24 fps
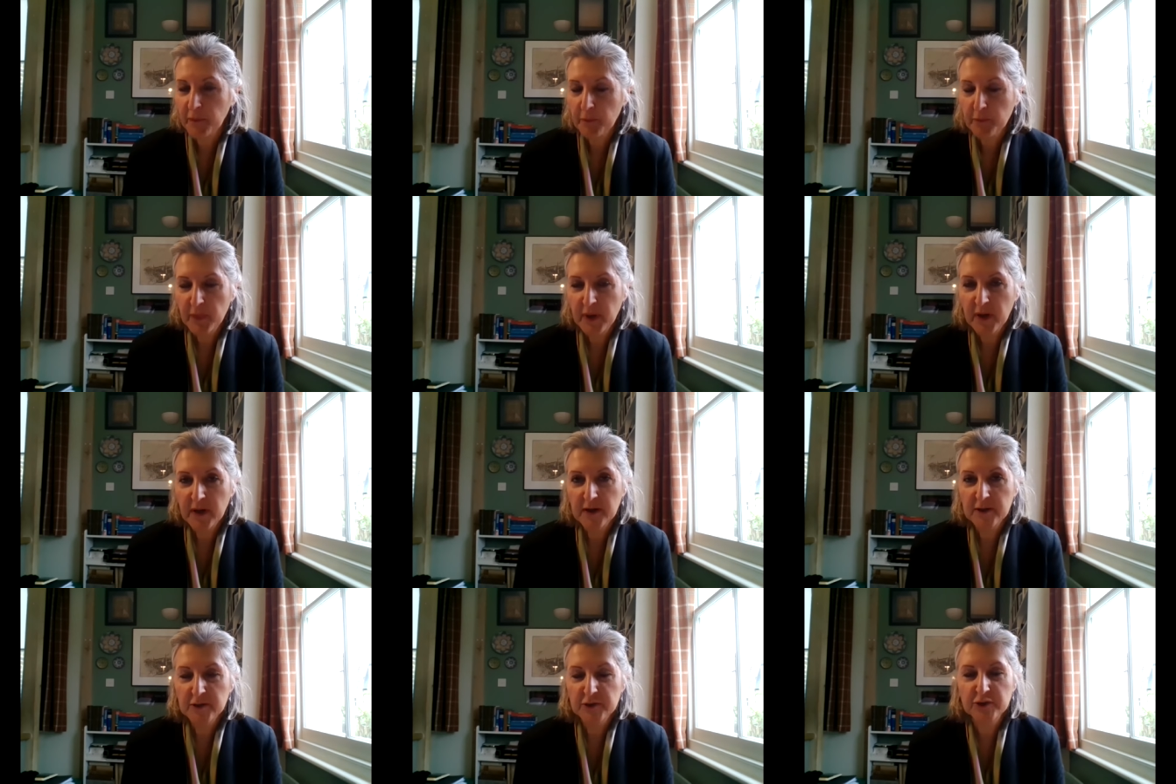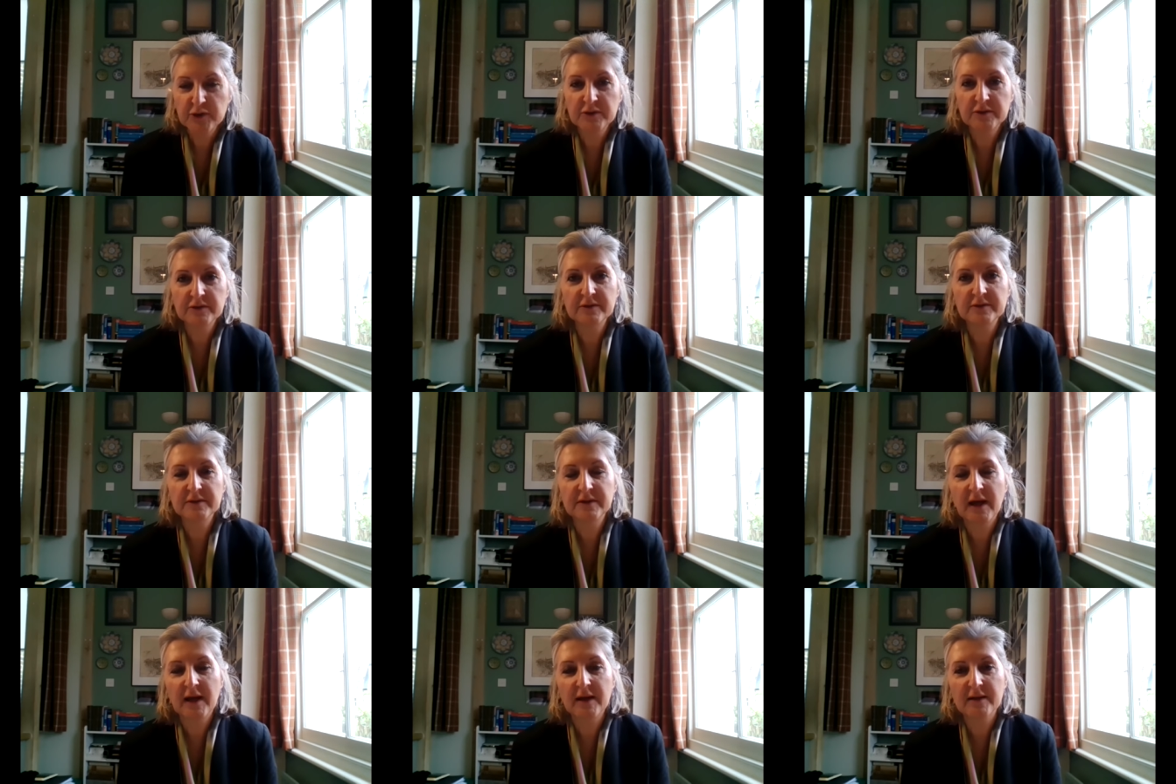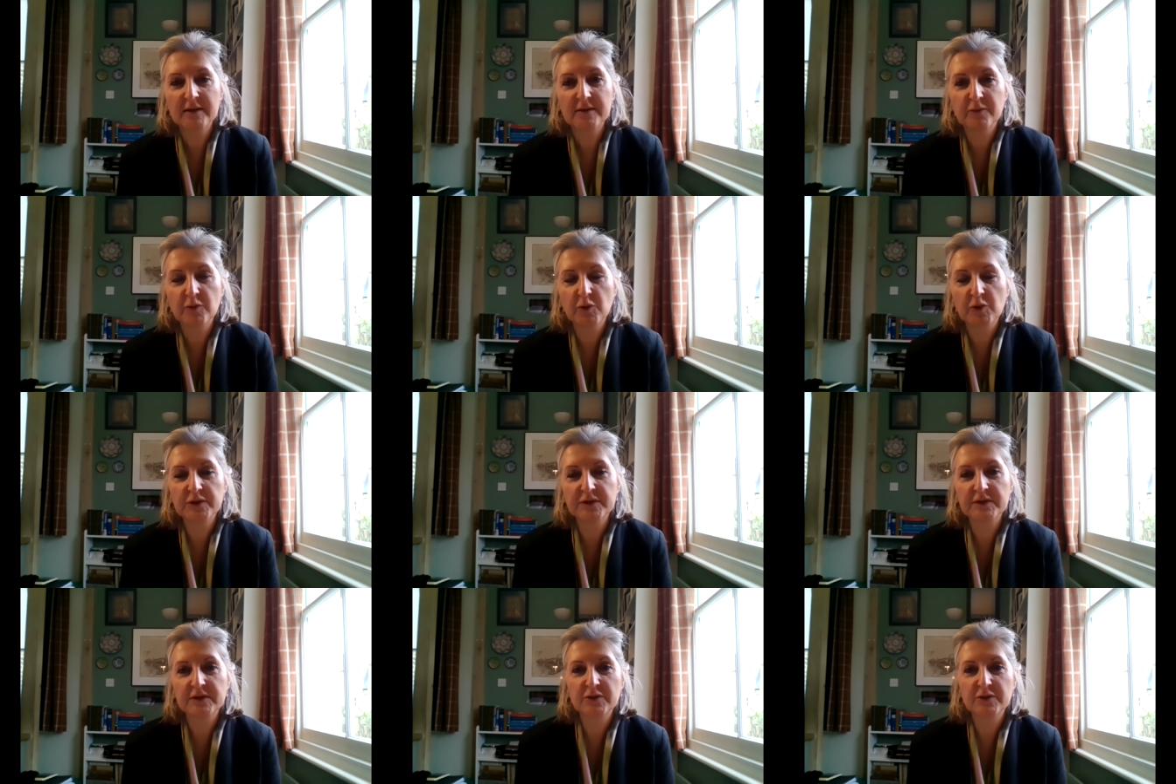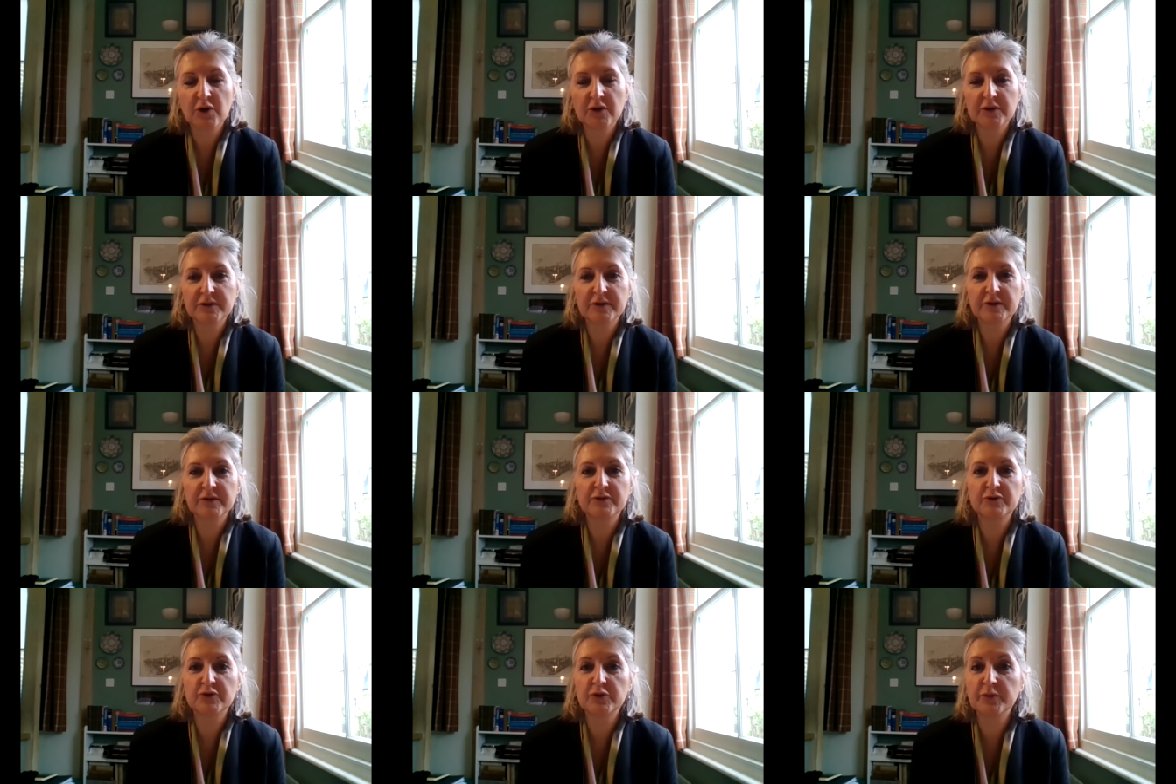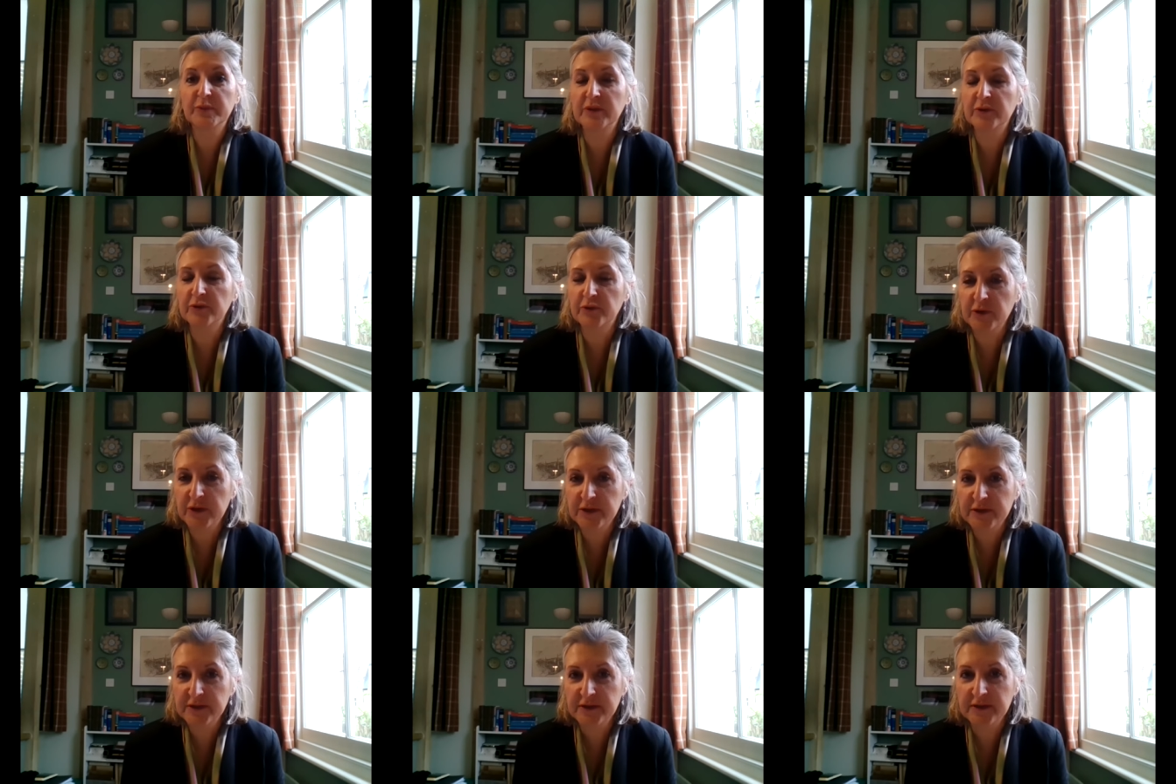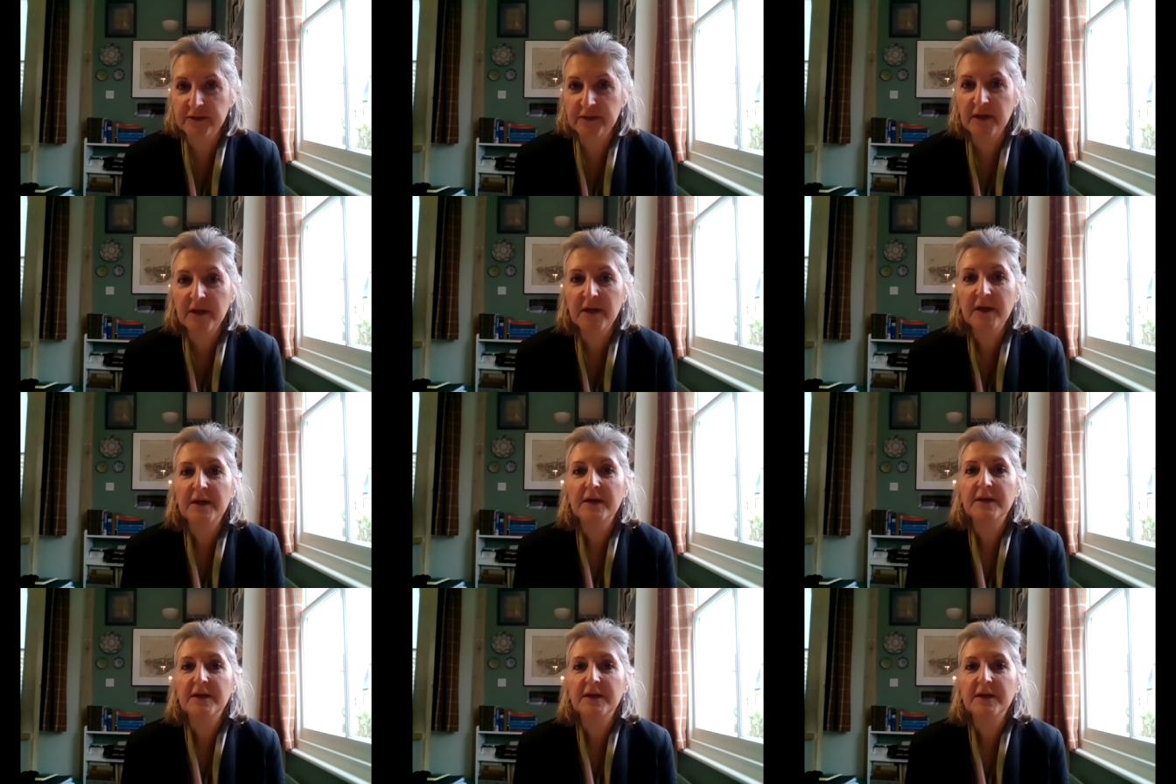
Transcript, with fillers: Persian that was started to be written